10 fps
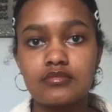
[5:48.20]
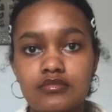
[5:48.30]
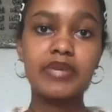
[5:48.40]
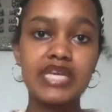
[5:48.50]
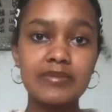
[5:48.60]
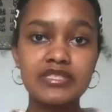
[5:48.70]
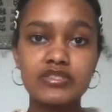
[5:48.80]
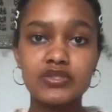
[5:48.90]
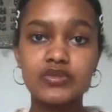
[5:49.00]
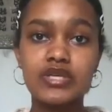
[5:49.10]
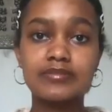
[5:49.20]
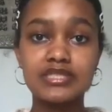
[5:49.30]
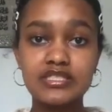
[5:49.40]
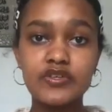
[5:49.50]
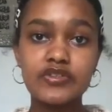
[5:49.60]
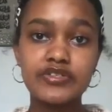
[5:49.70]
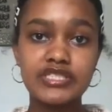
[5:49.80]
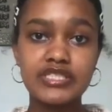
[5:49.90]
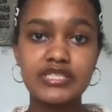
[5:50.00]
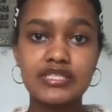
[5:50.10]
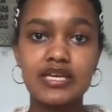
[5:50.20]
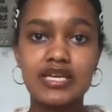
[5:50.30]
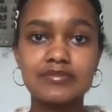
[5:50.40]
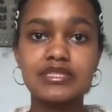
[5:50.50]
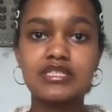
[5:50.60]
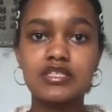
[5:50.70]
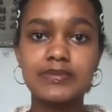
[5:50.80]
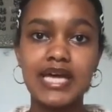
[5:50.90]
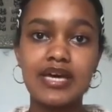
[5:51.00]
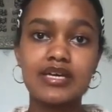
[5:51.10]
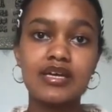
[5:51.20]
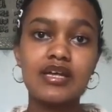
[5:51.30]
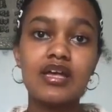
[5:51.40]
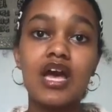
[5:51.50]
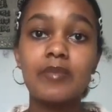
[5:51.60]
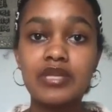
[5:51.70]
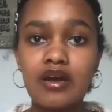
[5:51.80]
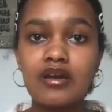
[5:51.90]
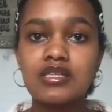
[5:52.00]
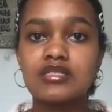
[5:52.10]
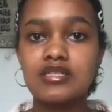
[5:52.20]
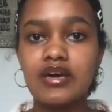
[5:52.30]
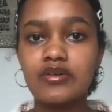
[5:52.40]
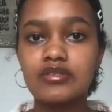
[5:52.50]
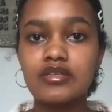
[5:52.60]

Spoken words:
My name is Noon, I'm still 13, and I'm still black. I'm in Ireland now.